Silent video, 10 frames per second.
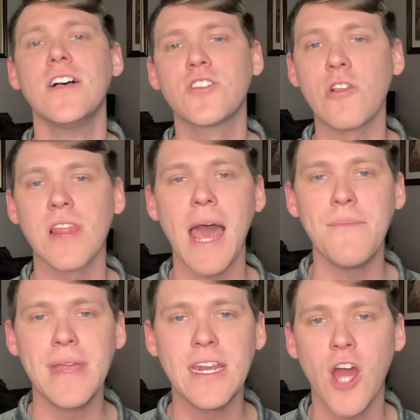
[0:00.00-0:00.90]
So
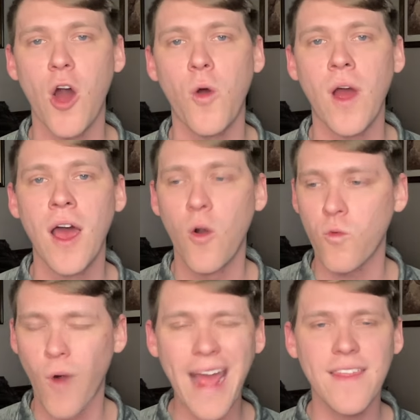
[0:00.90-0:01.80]
let me know
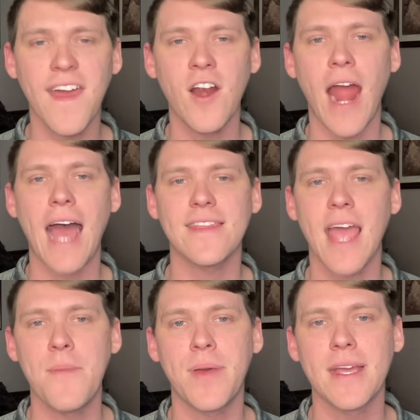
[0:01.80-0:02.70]
right there at
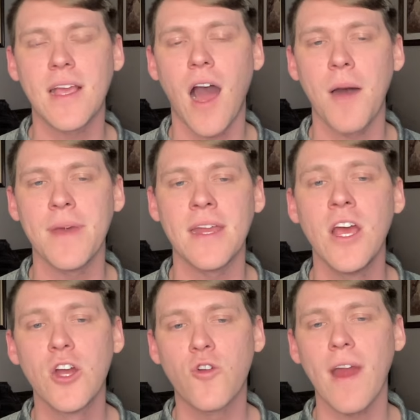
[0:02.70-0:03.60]
that pinned comment,
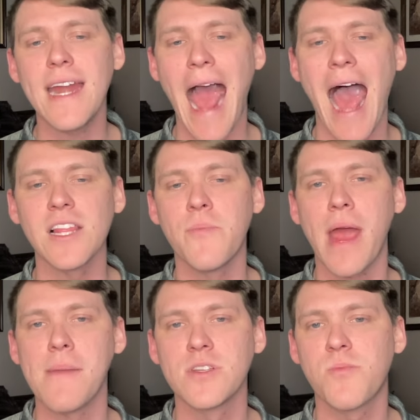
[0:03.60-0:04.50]
grade
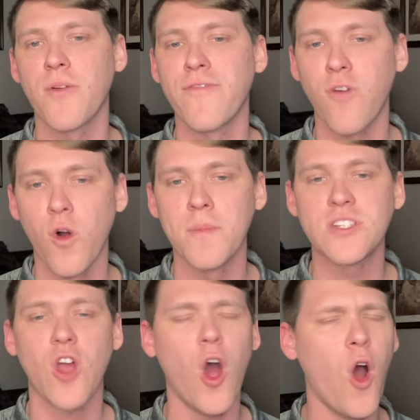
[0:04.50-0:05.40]
Alabama's
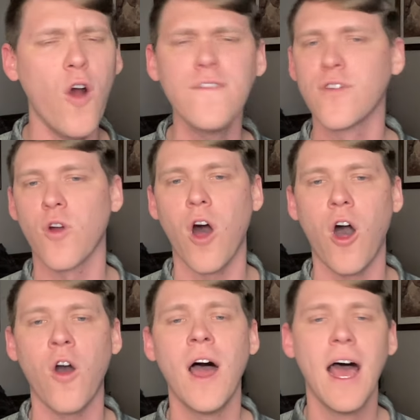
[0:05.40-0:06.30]
performance
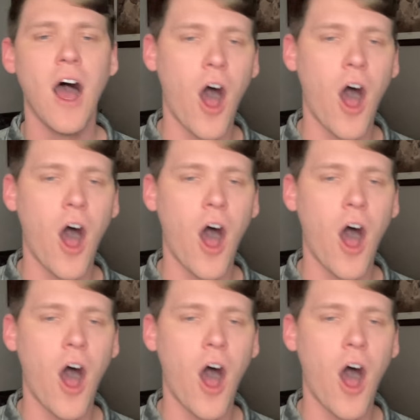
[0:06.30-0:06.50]
overall,